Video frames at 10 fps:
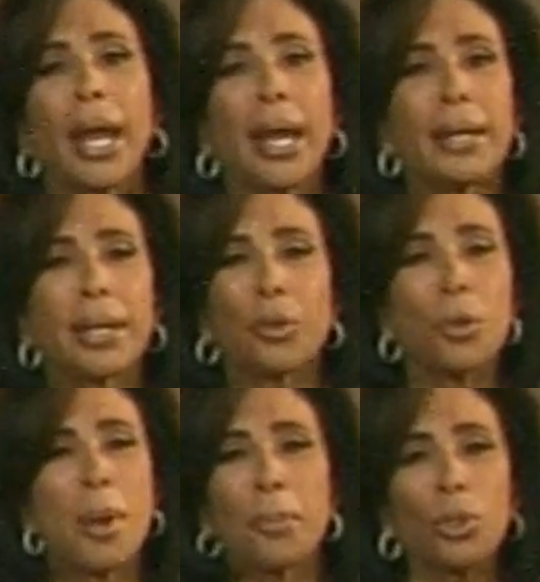And I
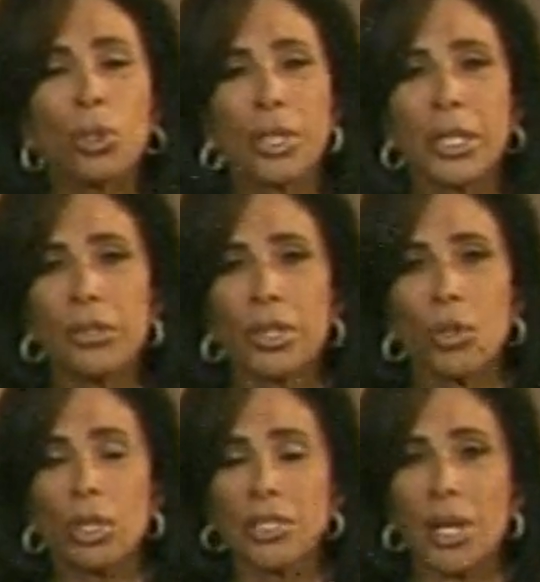remember looking at
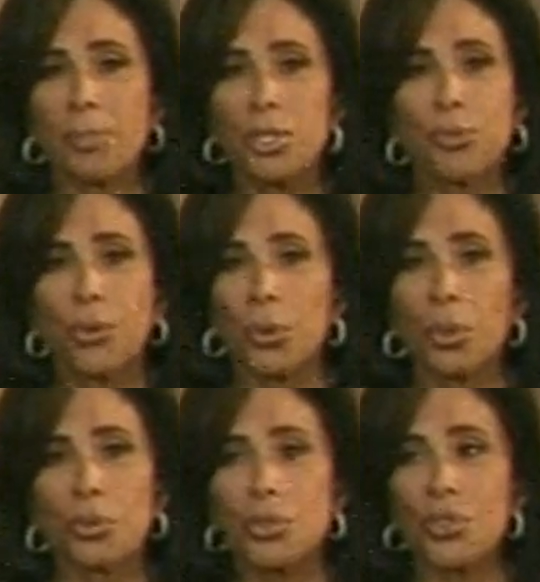the autopsy
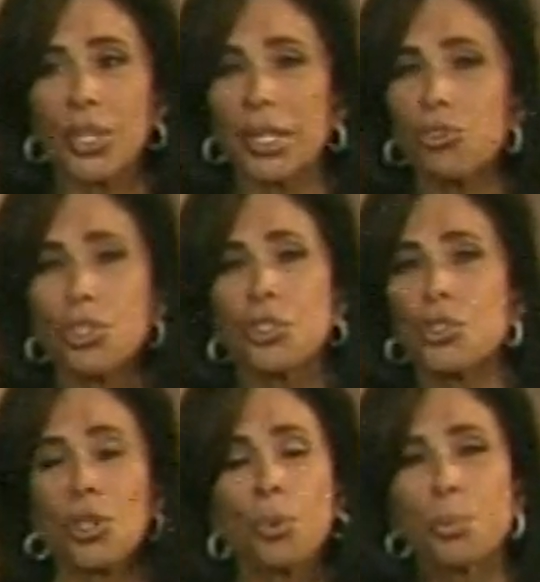photos and saying, she's
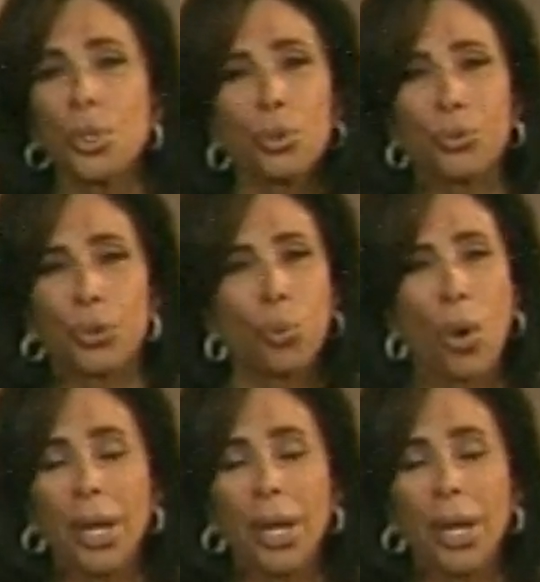so beautiful.